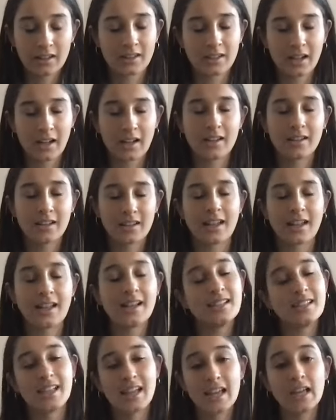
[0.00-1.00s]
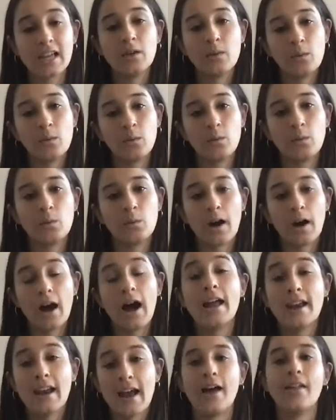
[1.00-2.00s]
that they see why
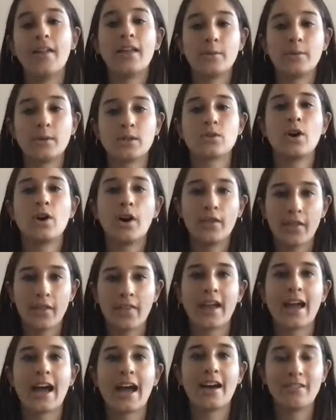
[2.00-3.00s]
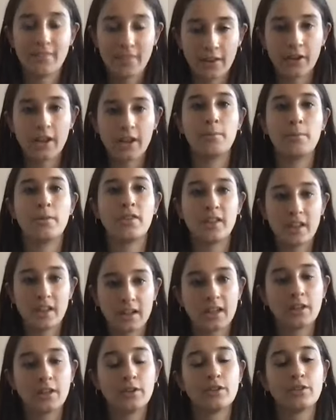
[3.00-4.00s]
and how that was wrong, and that they have felt empathy and
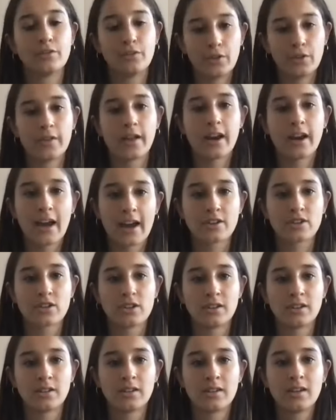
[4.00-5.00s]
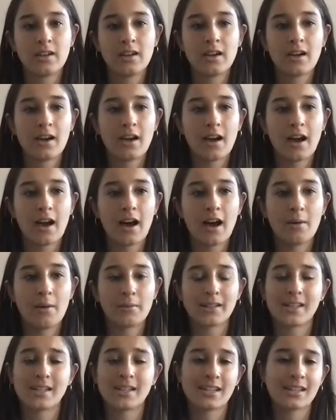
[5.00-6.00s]
guilt for that action.
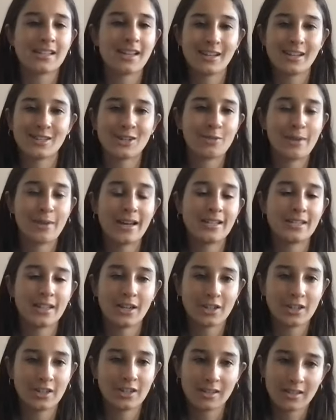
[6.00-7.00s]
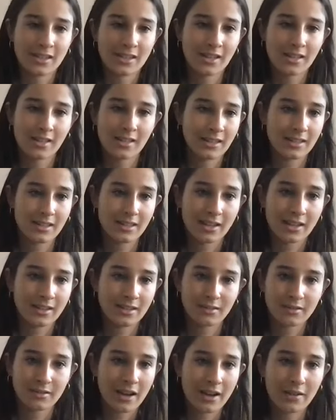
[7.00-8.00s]
Because as I said, it's not my intention to send
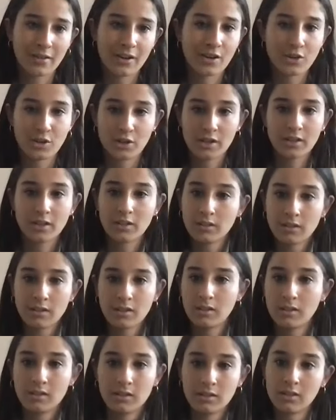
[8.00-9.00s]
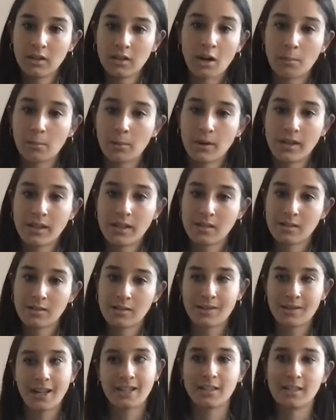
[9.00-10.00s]
6,500 young boys
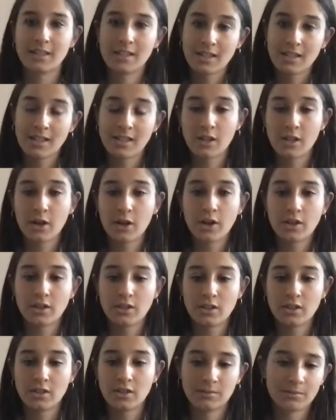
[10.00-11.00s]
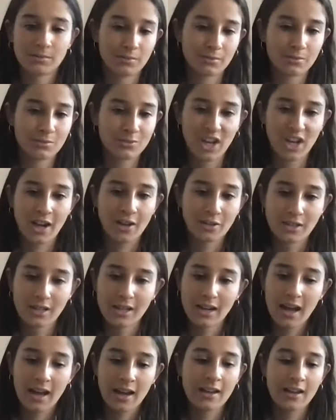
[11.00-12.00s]
that did this years ago to jail
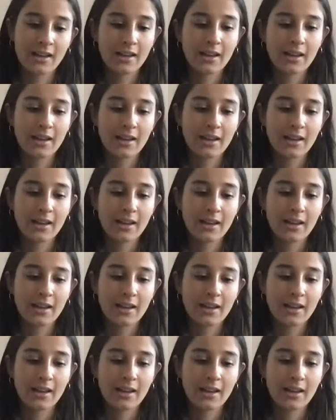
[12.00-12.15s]
today.